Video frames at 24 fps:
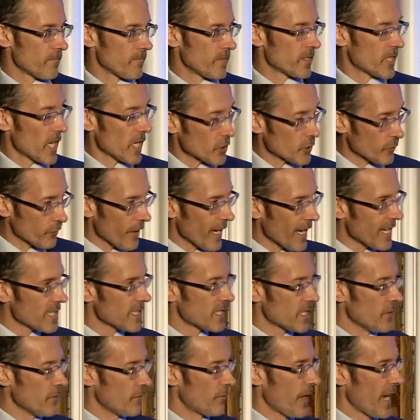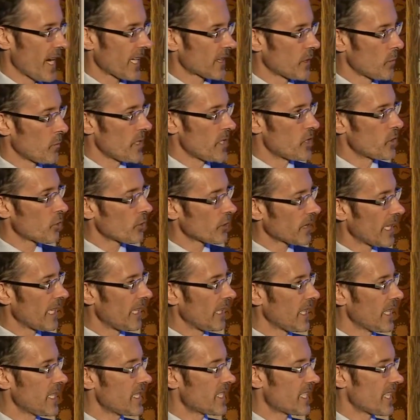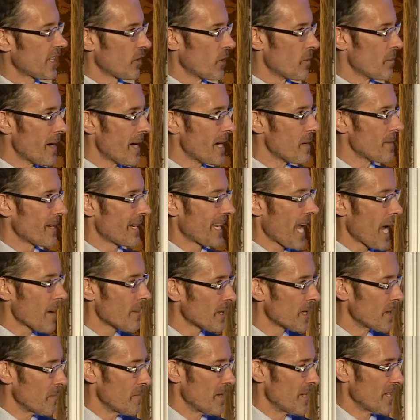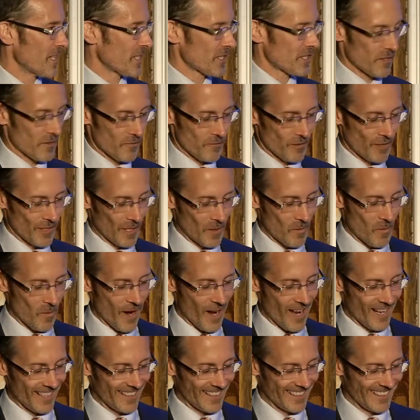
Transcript: Such fans, in fact, that we took their lead singer and made him a cabinet minister for a little while.